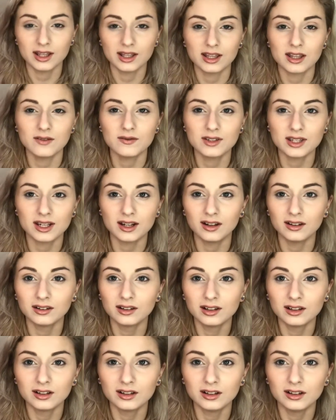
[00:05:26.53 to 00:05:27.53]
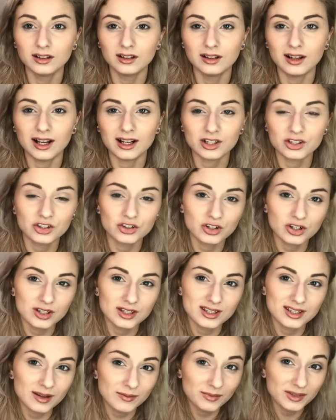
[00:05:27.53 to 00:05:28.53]
It gives it a little extra
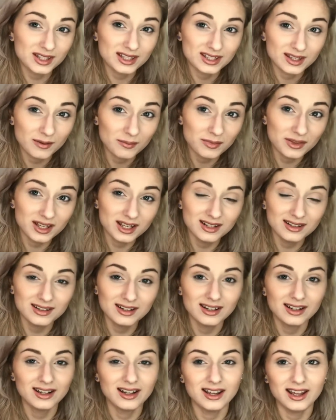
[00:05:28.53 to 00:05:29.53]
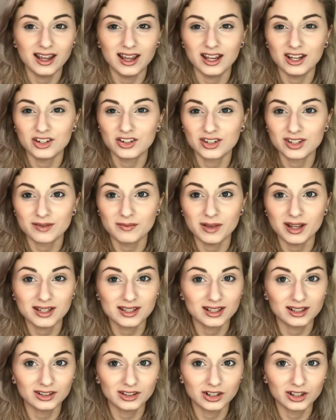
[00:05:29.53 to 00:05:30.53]
something something and just
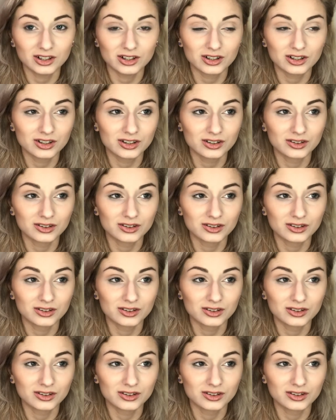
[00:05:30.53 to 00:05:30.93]
makes it look